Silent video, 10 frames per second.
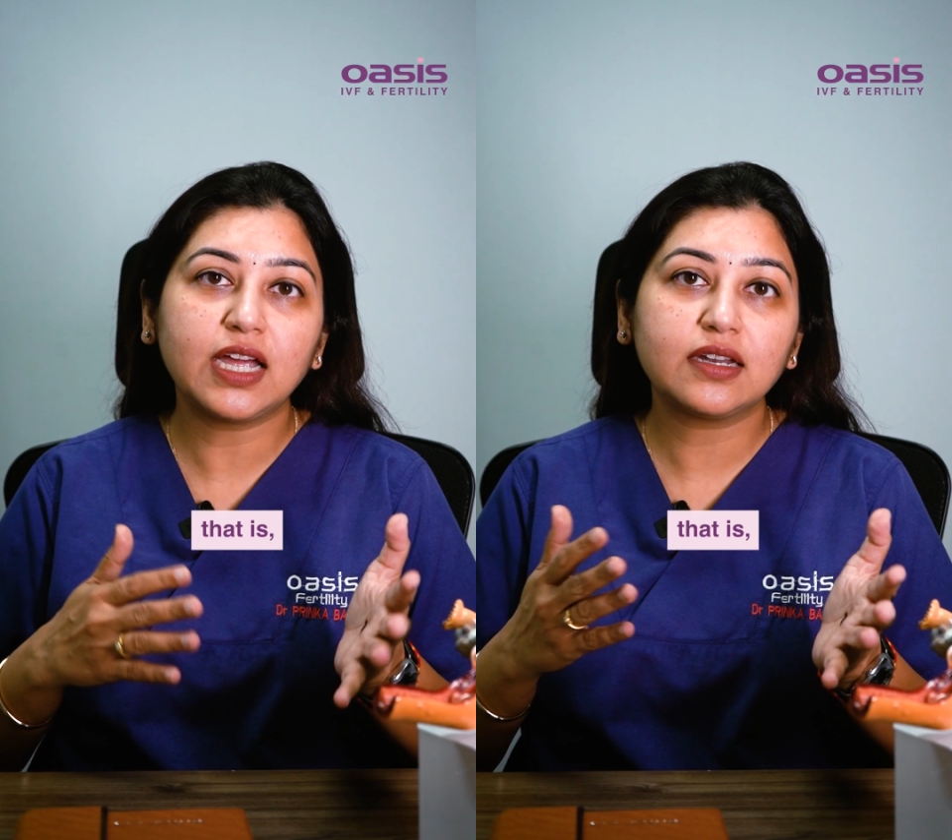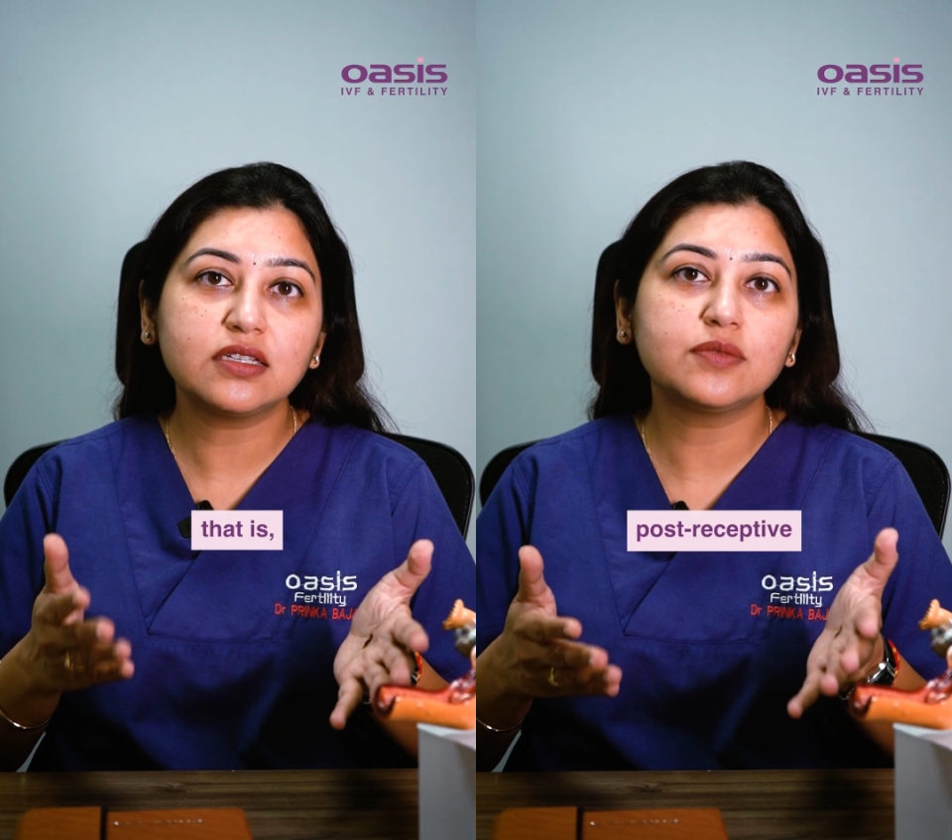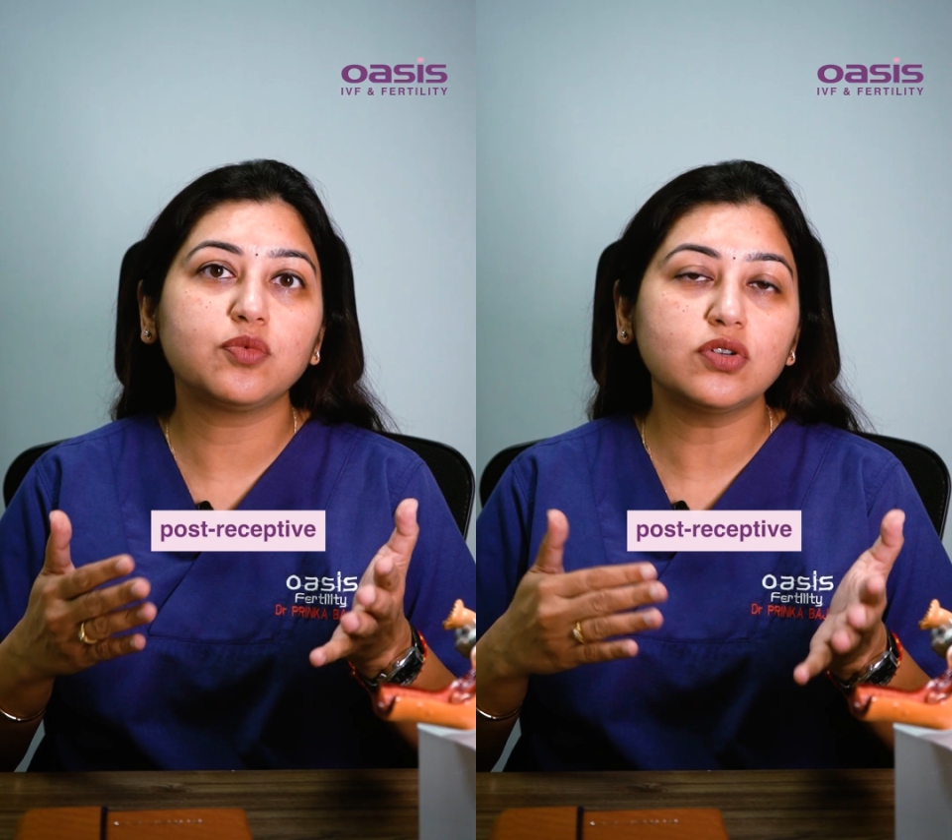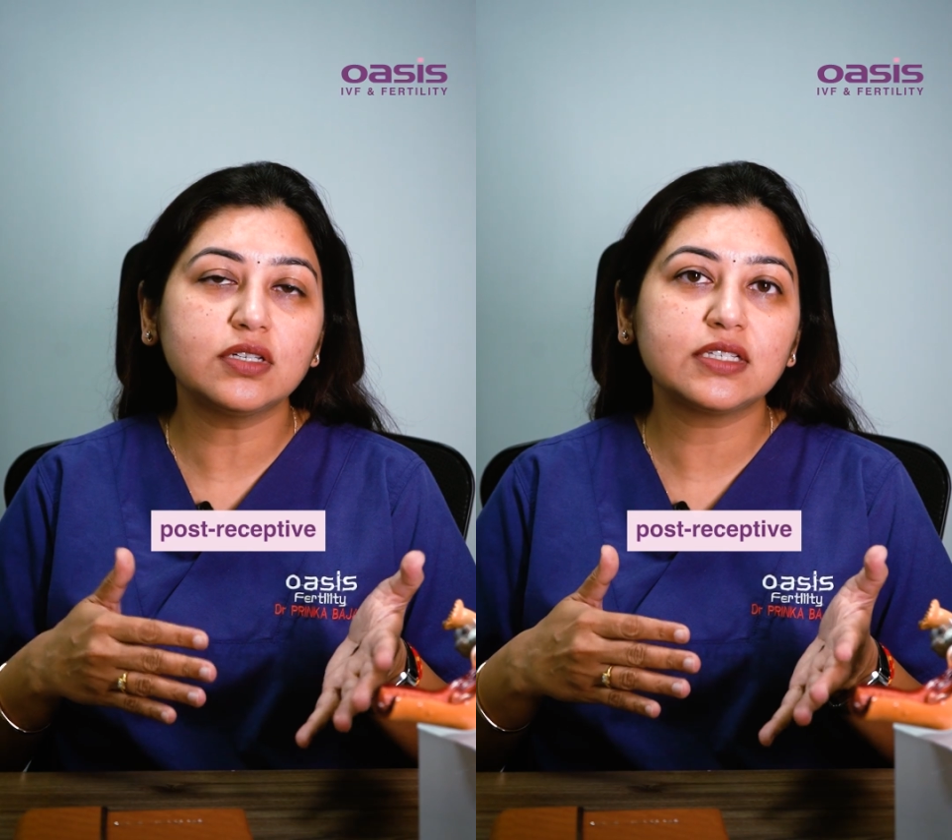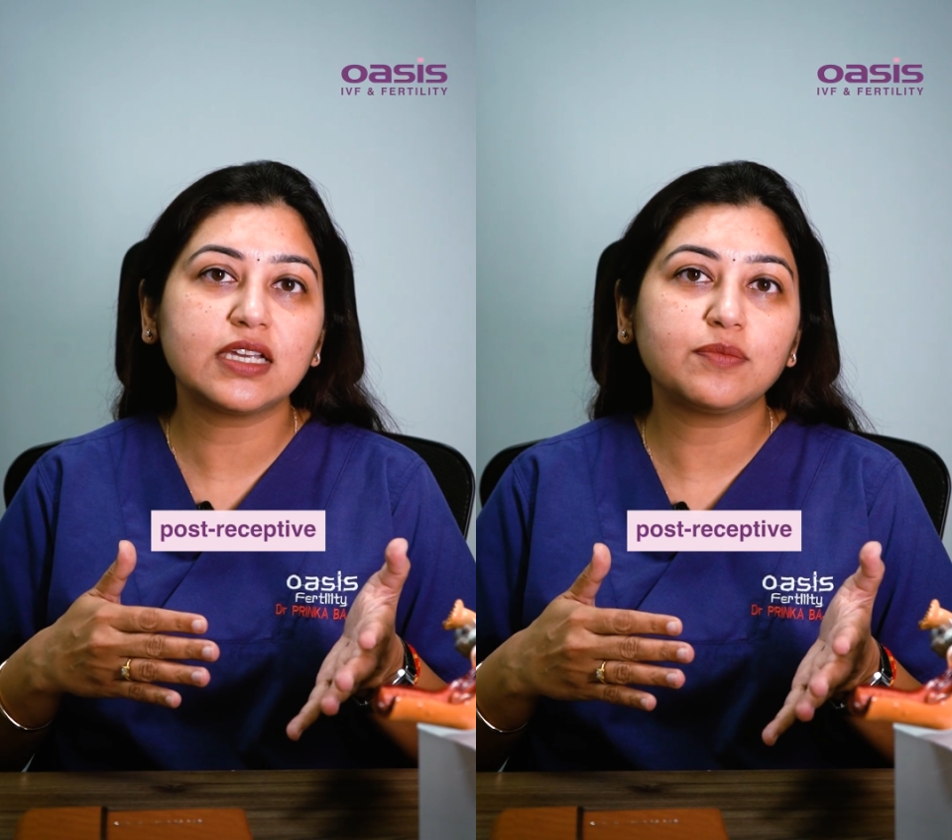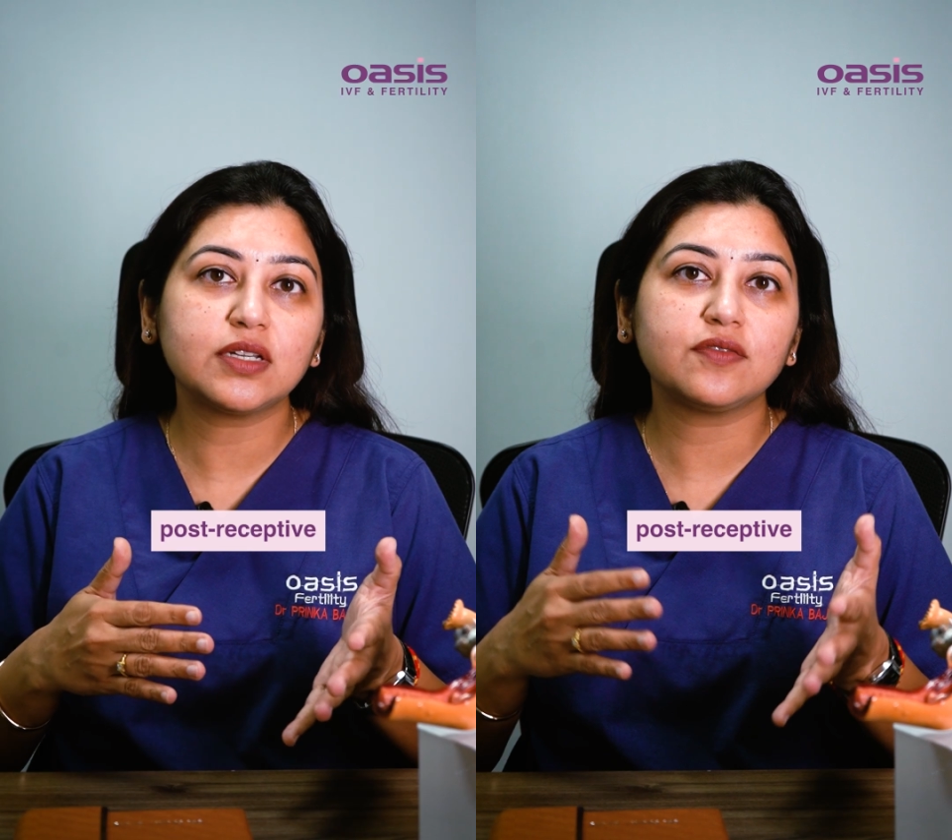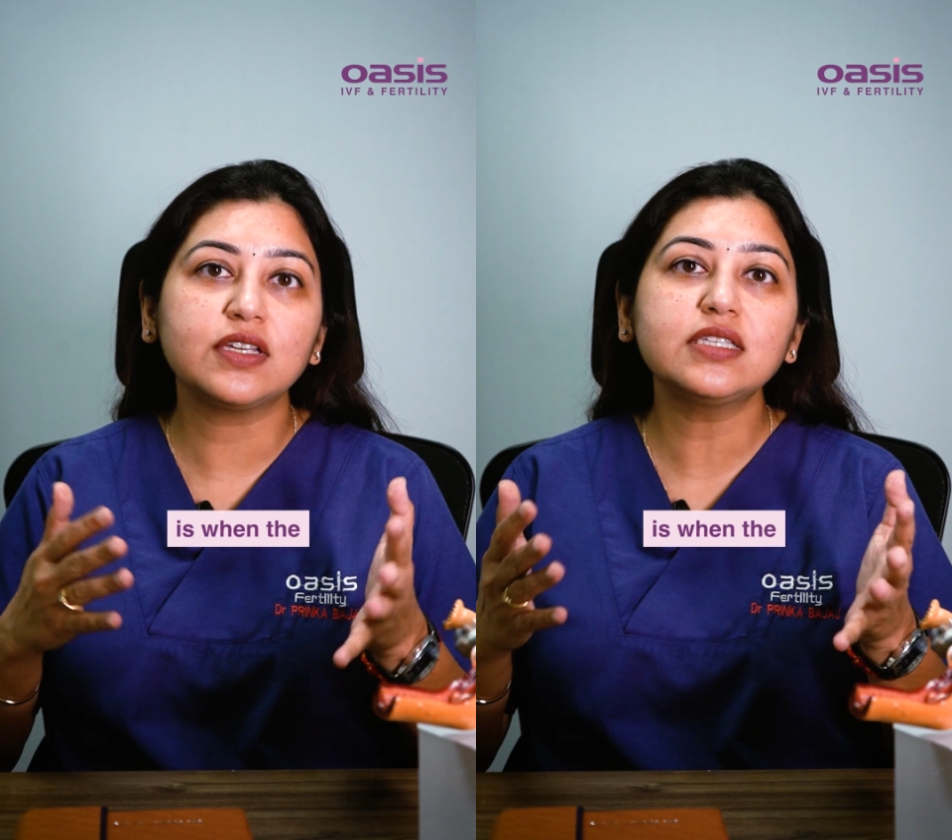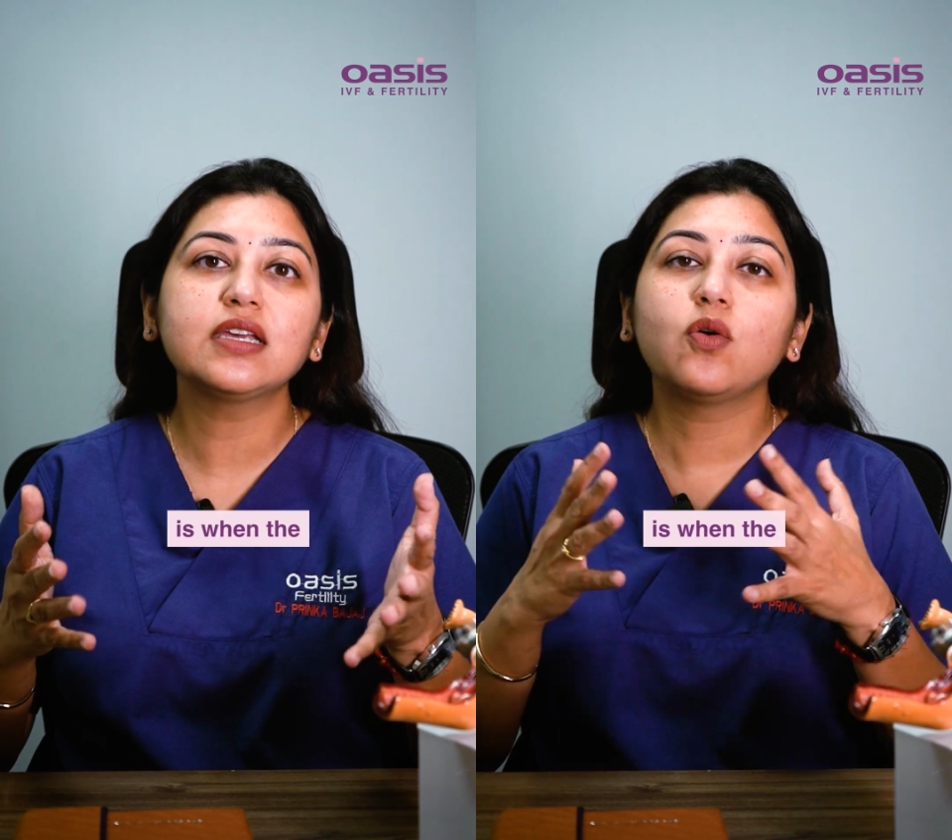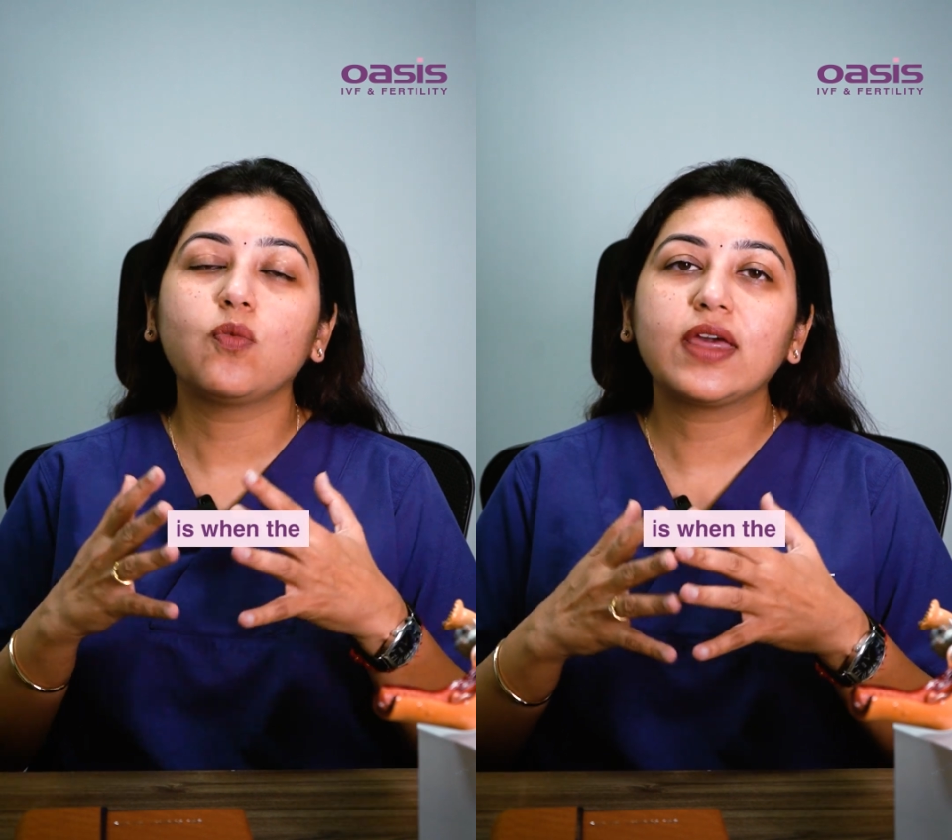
that is, post-receptive is